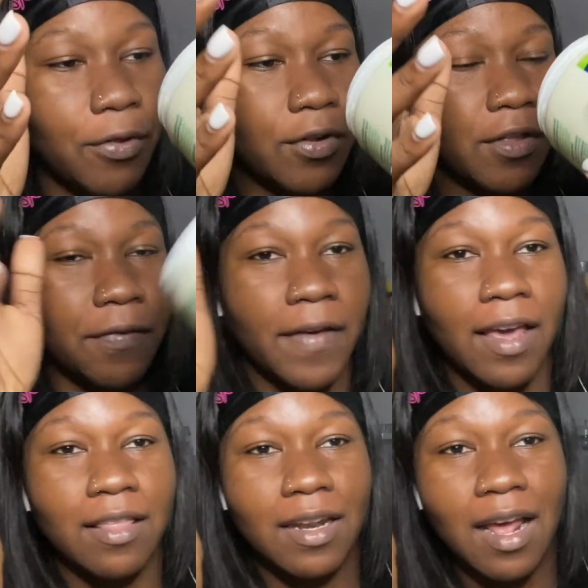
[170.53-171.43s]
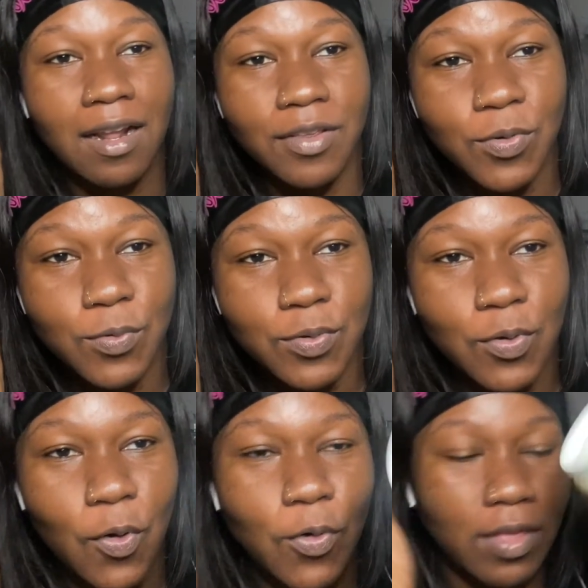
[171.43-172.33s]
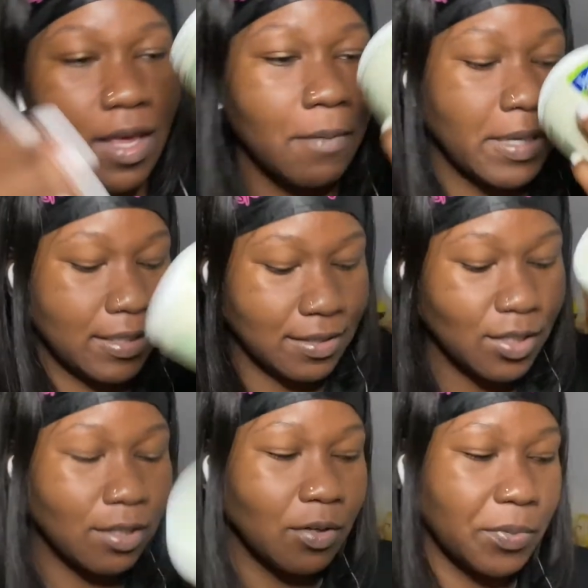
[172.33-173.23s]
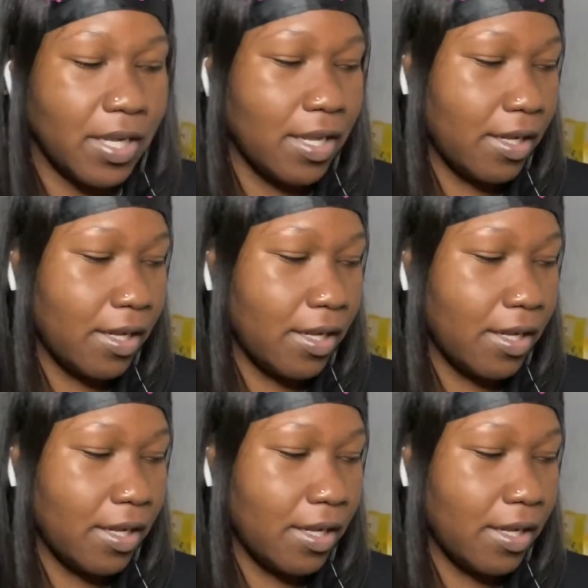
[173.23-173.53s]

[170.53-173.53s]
the fact that I done used the whole thing, but it's still a little bit in